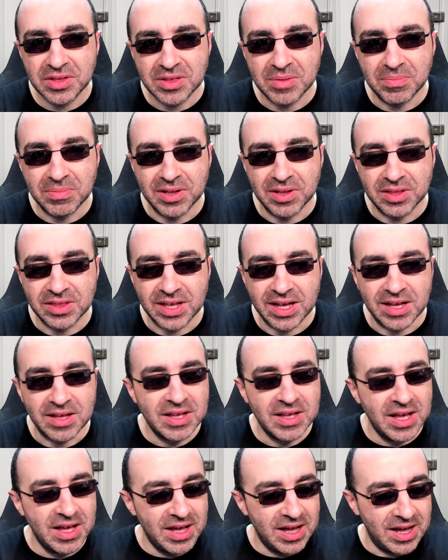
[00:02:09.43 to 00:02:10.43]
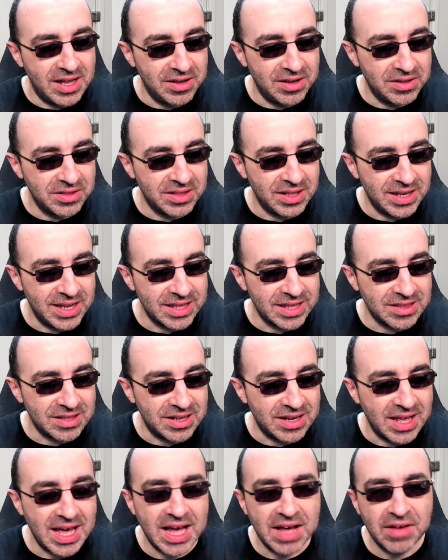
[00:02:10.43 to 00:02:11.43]
Simple as that. I learned the
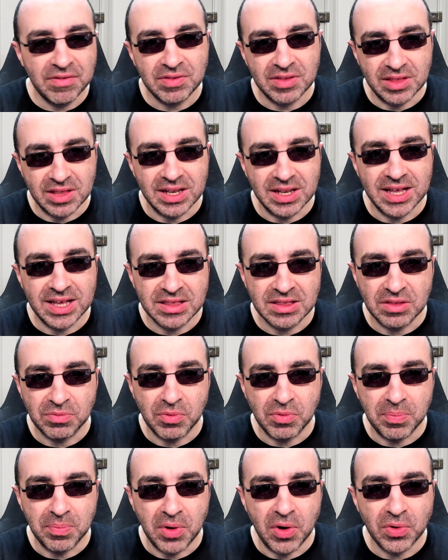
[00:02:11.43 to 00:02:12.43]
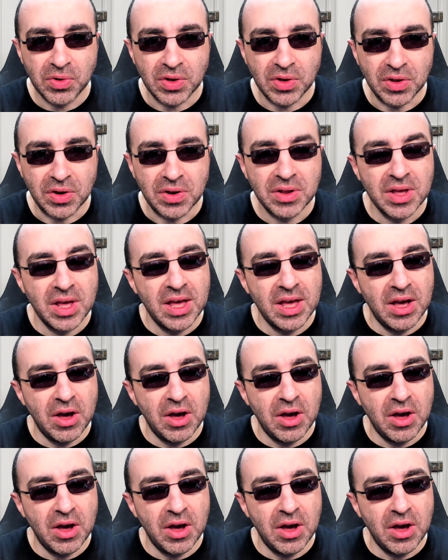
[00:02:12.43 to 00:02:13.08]
lesson after the glasses were broken.